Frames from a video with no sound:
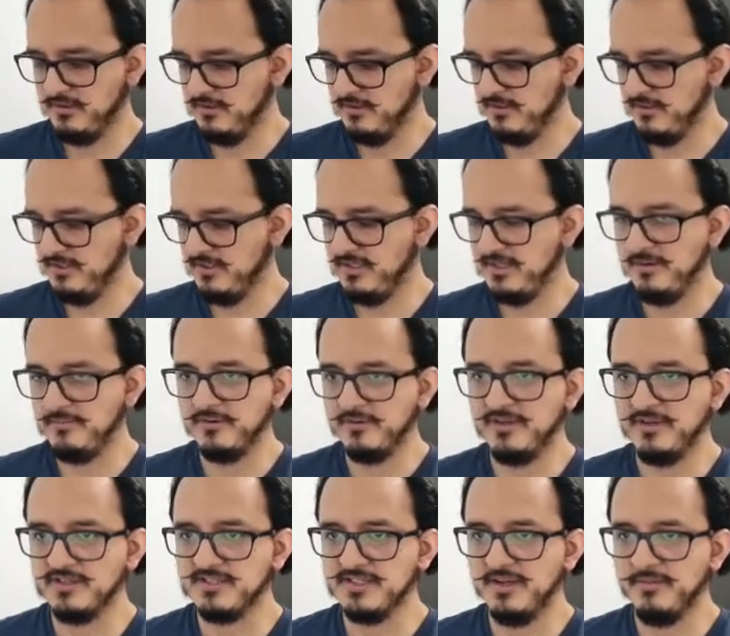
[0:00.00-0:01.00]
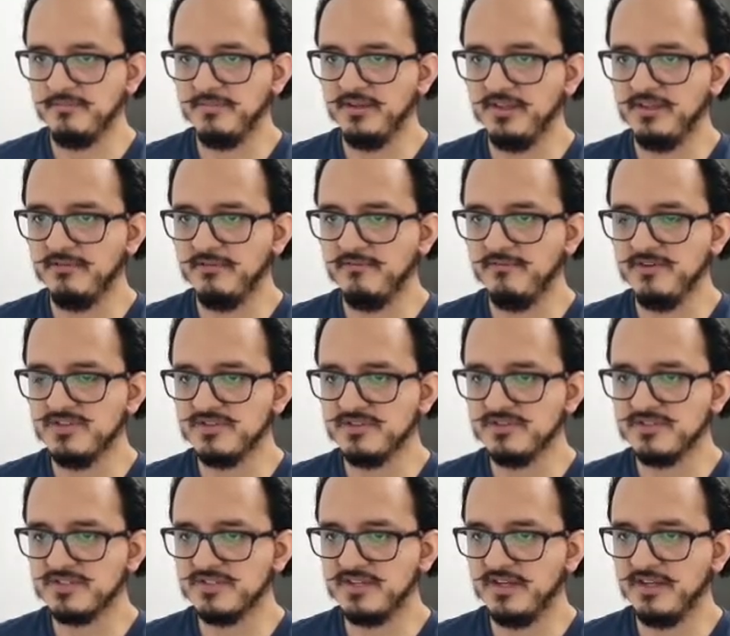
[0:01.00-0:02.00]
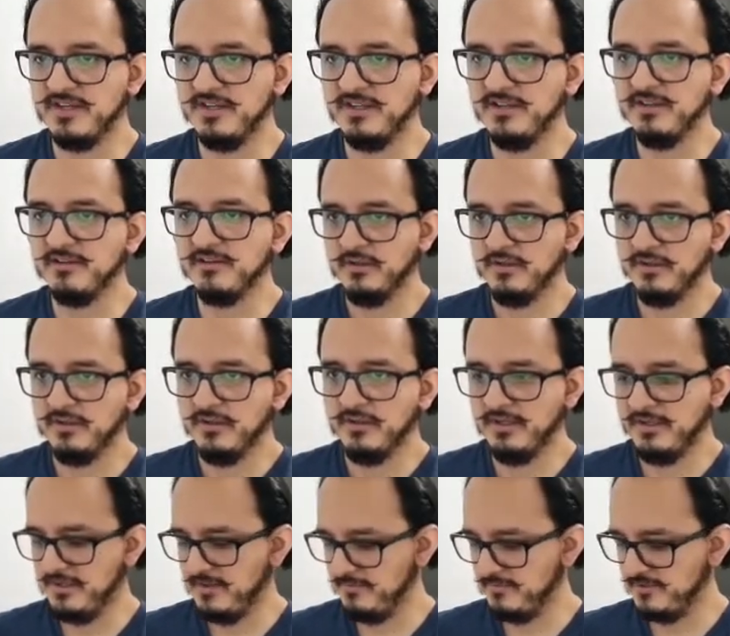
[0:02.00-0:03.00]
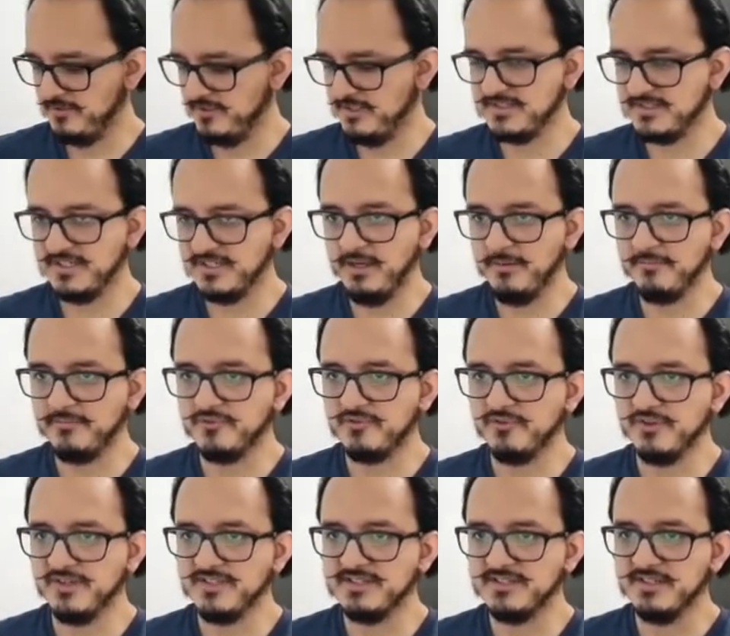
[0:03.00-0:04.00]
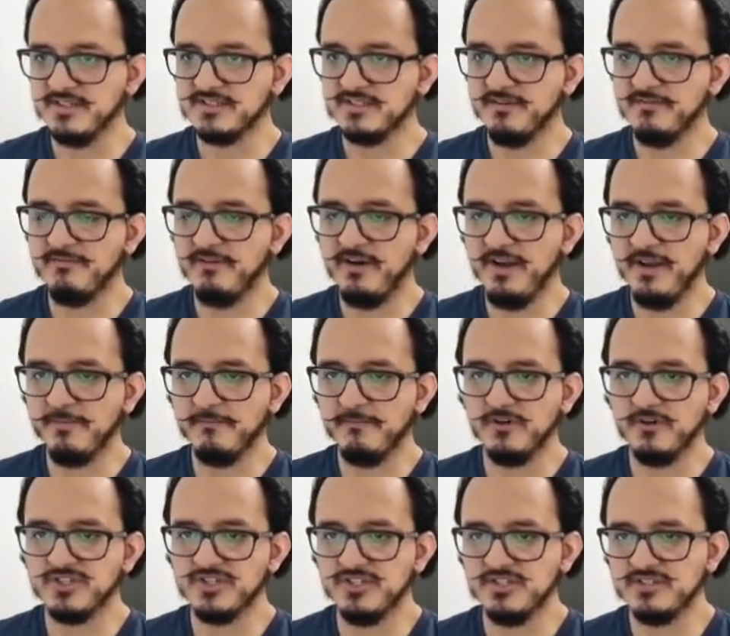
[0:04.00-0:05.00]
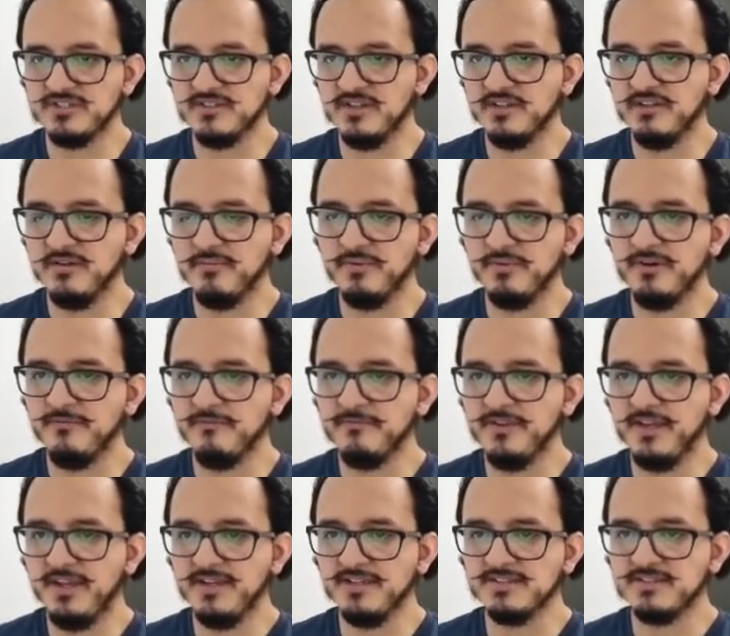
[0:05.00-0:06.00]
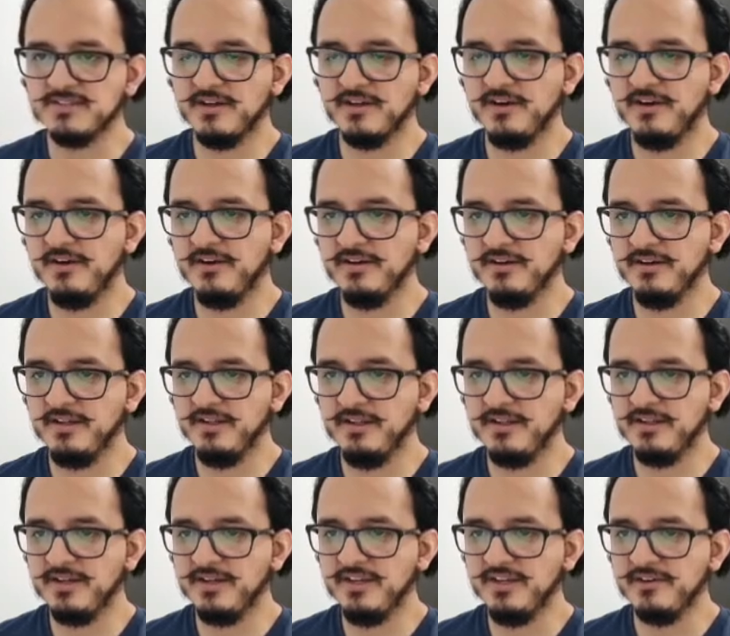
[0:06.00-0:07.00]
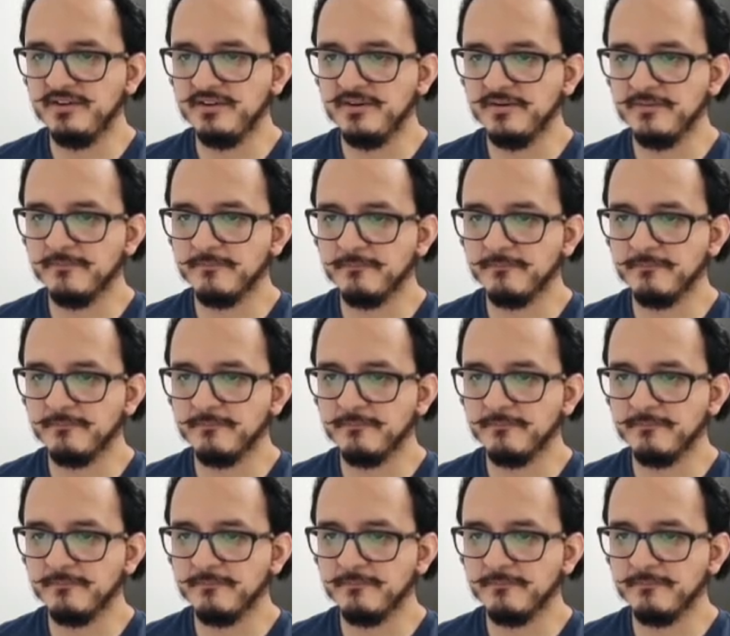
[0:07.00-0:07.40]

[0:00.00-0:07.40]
and I'm gonna type the division sign, and I'm gonna type 365, which is the number of days that are in a year.